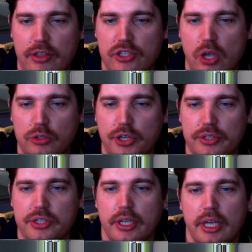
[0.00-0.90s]
follow the
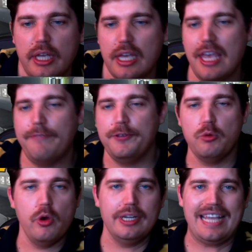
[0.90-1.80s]
socials
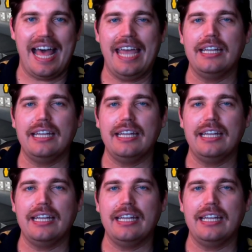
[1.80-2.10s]
if you would